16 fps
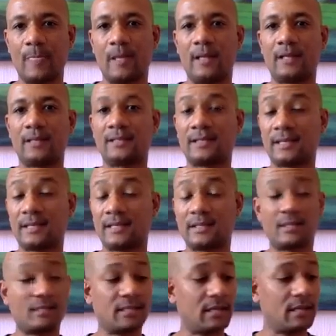It says,
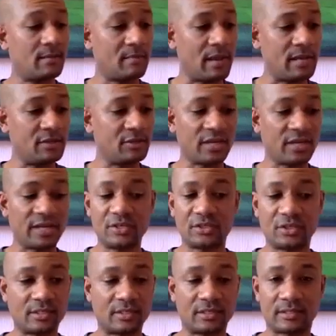this is the managing
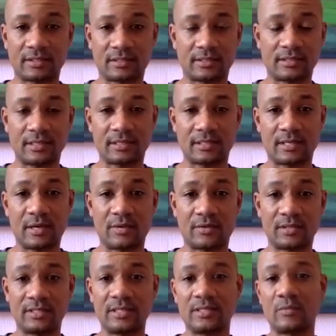agent says, now
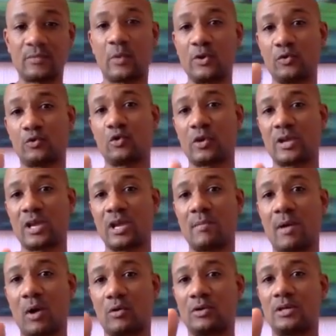this is when you're talking
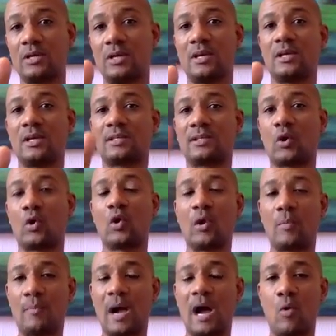about
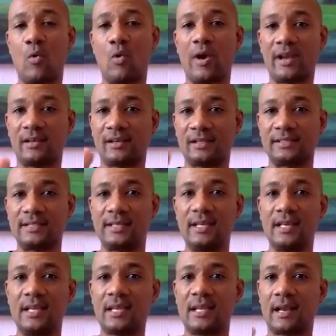solar power and
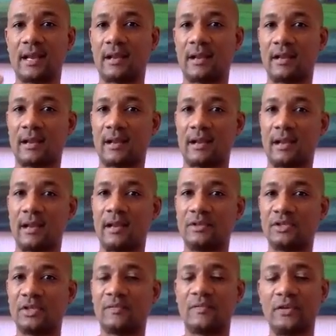greening and
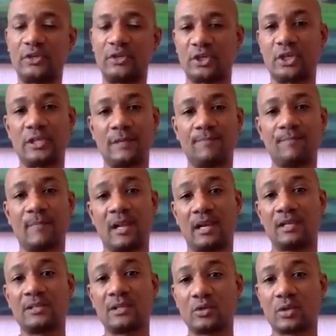energy efficient.
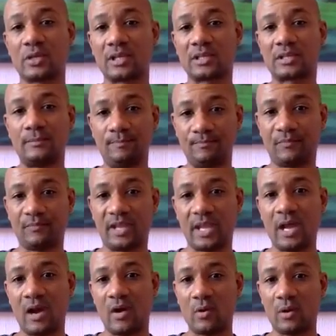Listen to this.
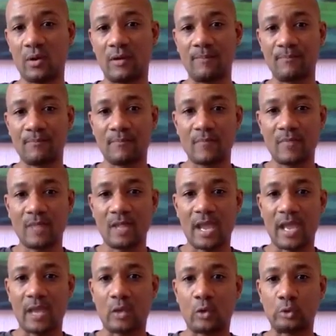Dear owner,
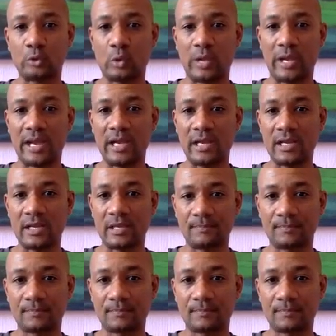Ekurhuleni,